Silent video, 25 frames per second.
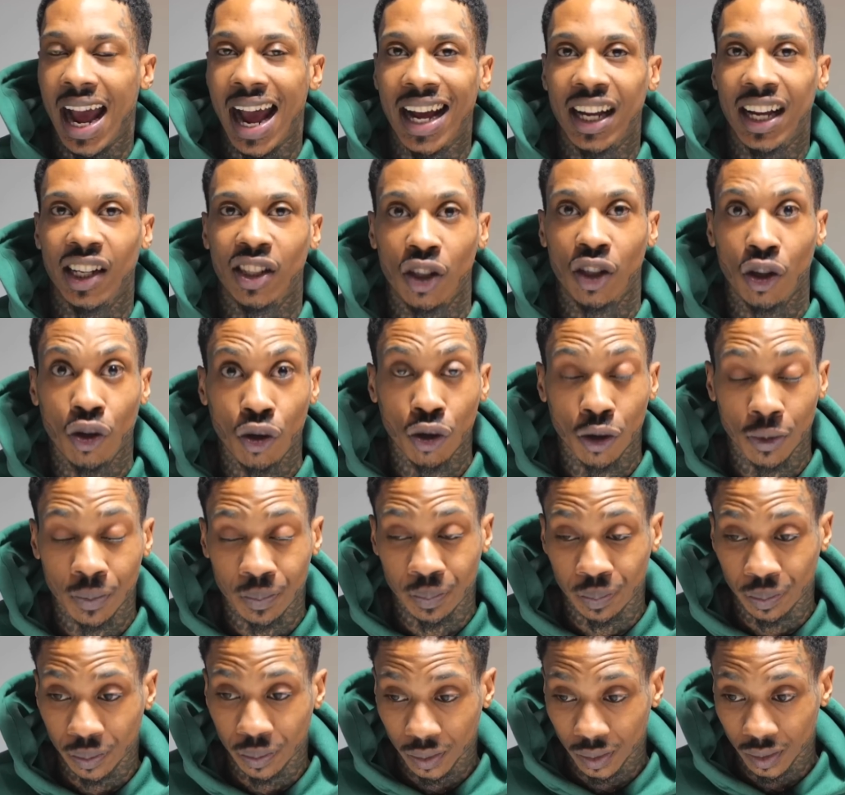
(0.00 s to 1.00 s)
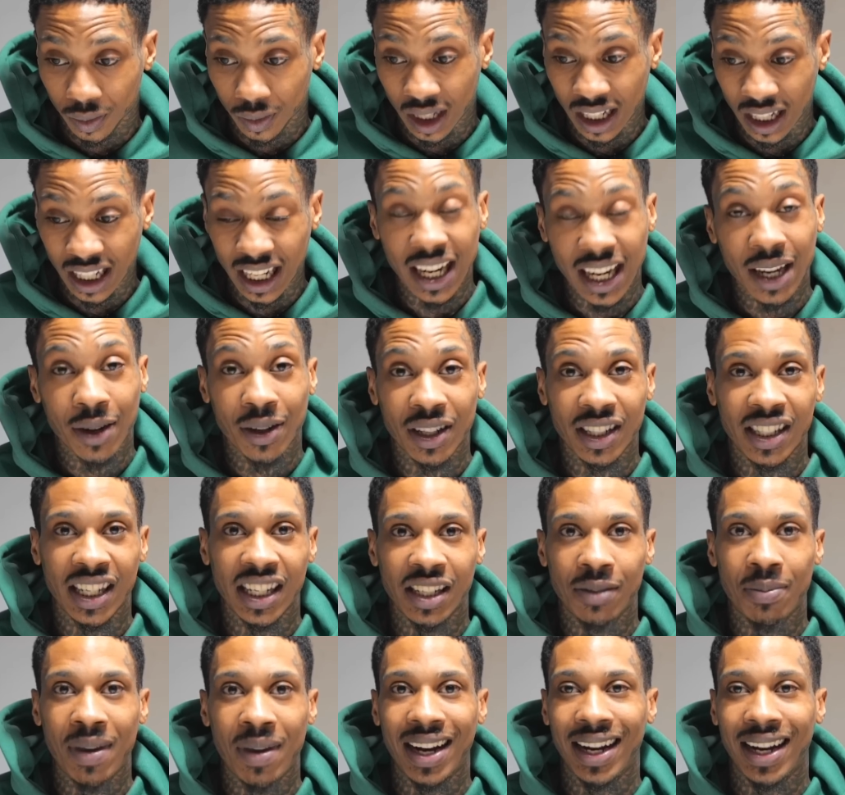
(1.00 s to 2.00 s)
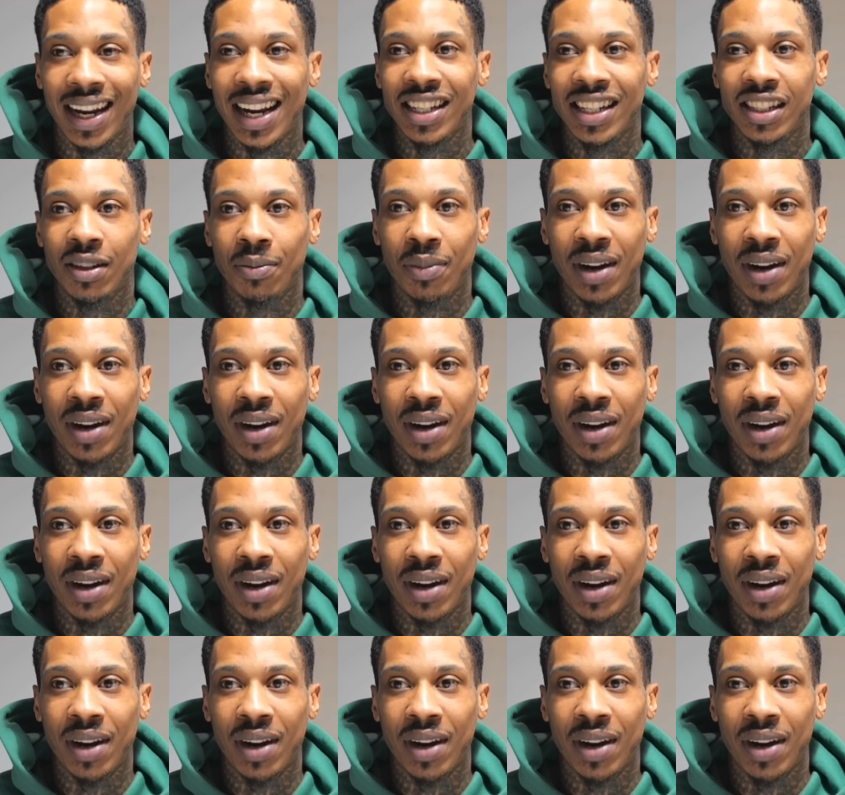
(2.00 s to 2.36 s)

I told him, yeah, he'd test my gangster,